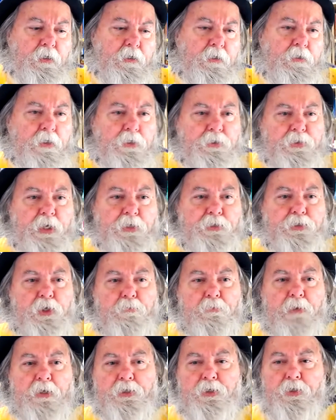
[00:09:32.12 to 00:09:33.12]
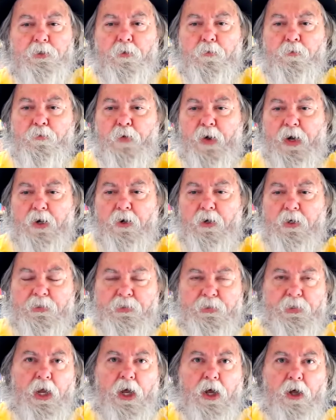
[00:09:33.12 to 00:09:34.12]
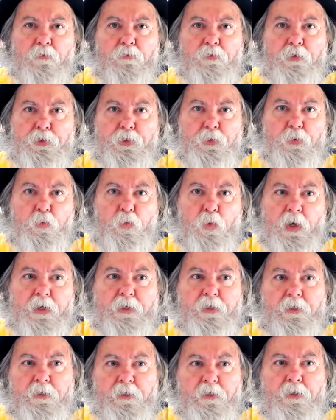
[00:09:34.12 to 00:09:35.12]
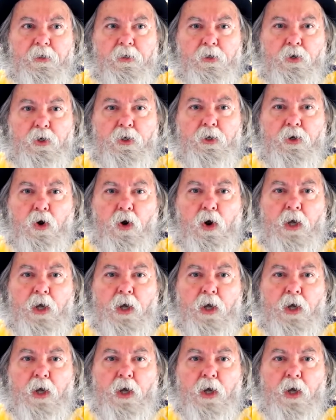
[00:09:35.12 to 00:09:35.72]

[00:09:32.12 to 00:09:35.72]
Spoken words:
It's not so much the fire itself, it's what could